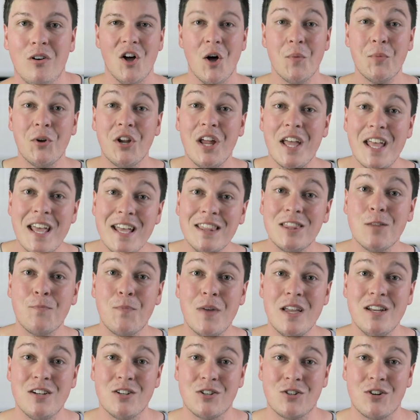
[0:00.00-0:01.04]
I'm gonna hit the
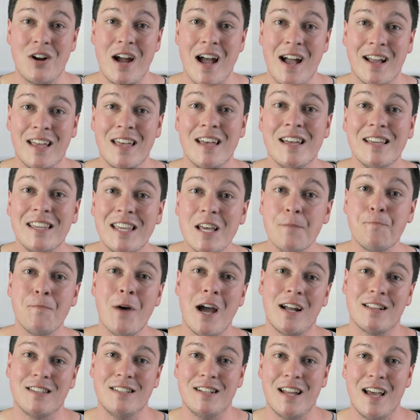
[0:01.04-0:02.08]
beaten track, get
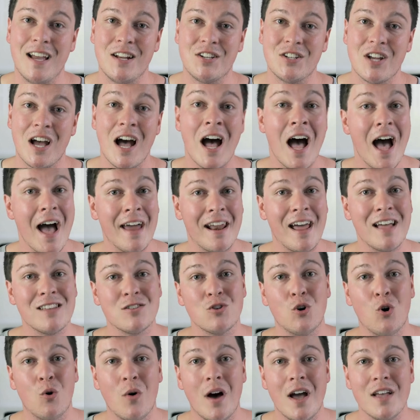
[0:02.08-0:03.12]
back to nature, and
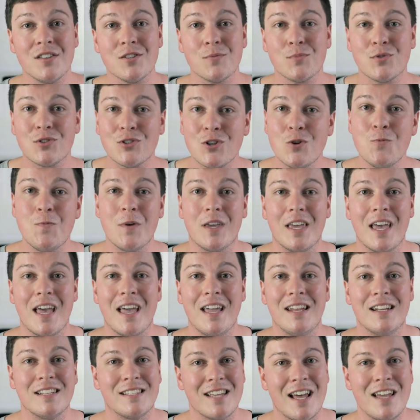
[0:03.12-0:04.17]
as always, I'm super
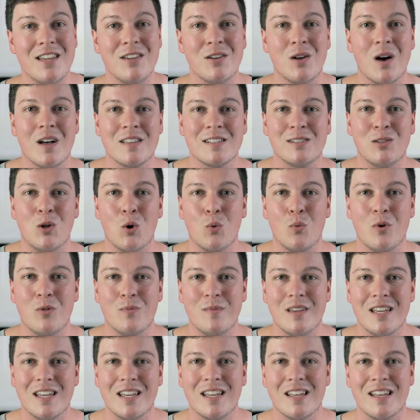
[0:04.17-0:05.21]
keen to take you guys along with
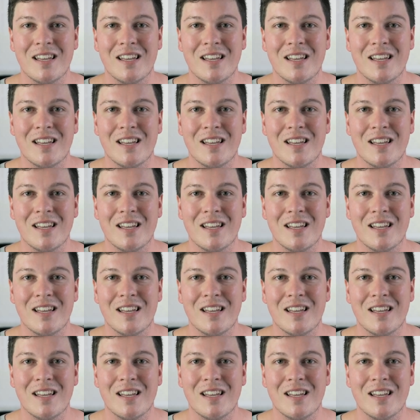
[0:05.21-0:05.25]
me.